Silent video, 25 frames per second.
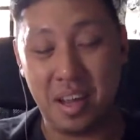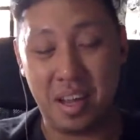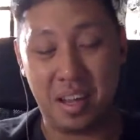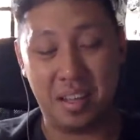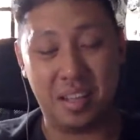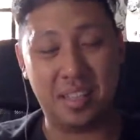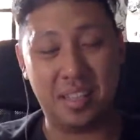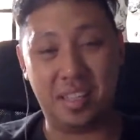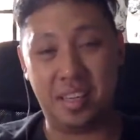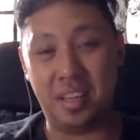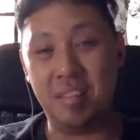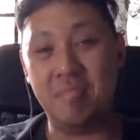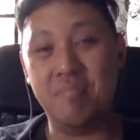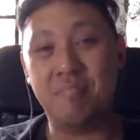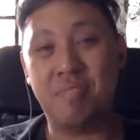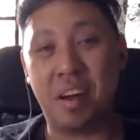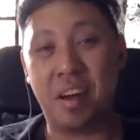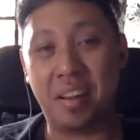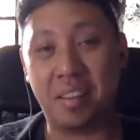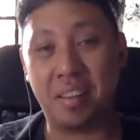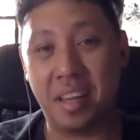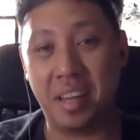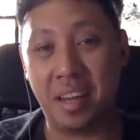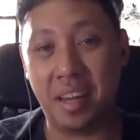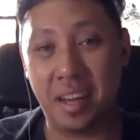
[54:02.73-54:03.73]
there's
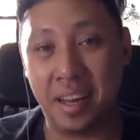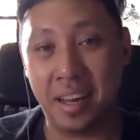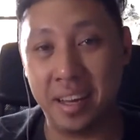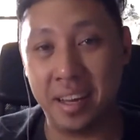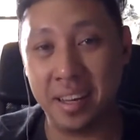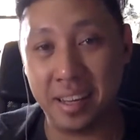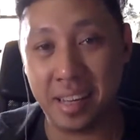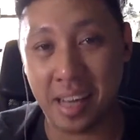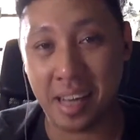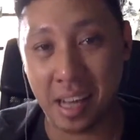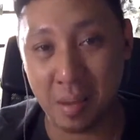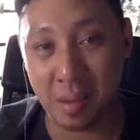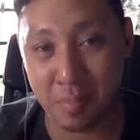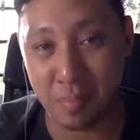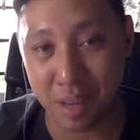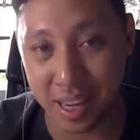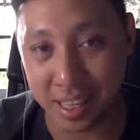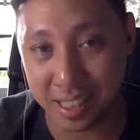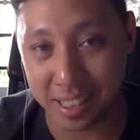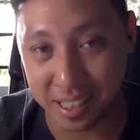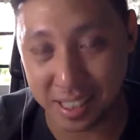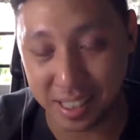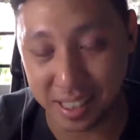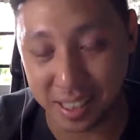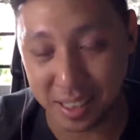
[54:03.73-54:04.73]
infighting and then it
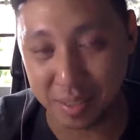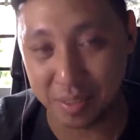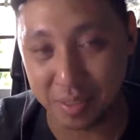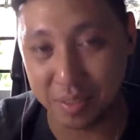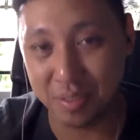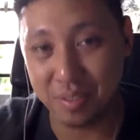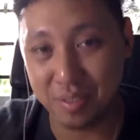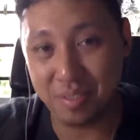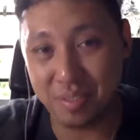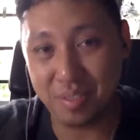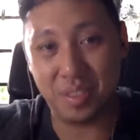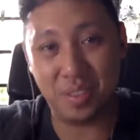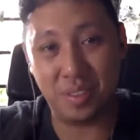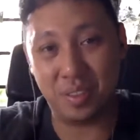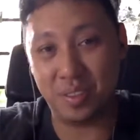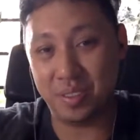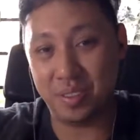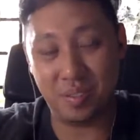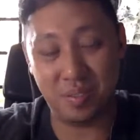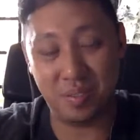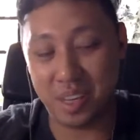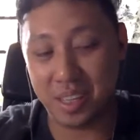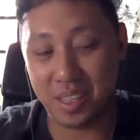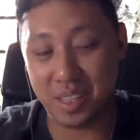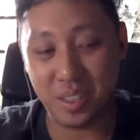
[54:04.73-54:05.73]
cannibalize itself. So
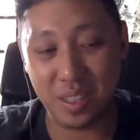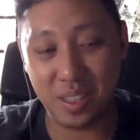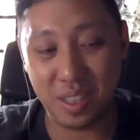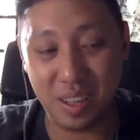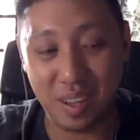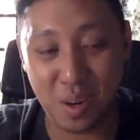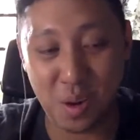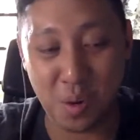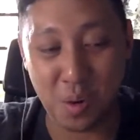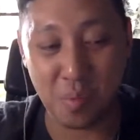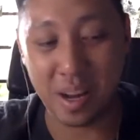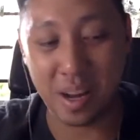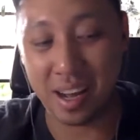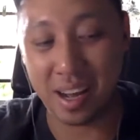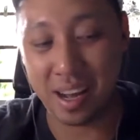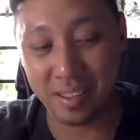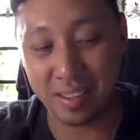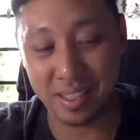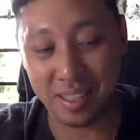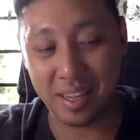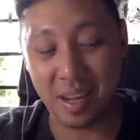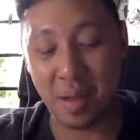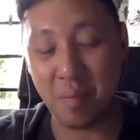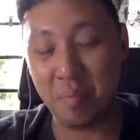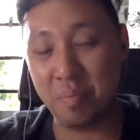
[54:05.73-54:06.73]
let's hope that
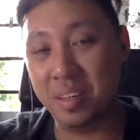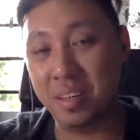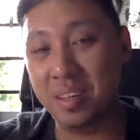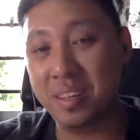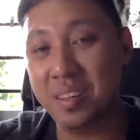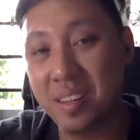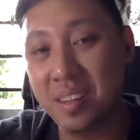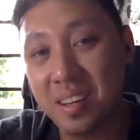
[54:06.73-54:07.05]
doesn't happen.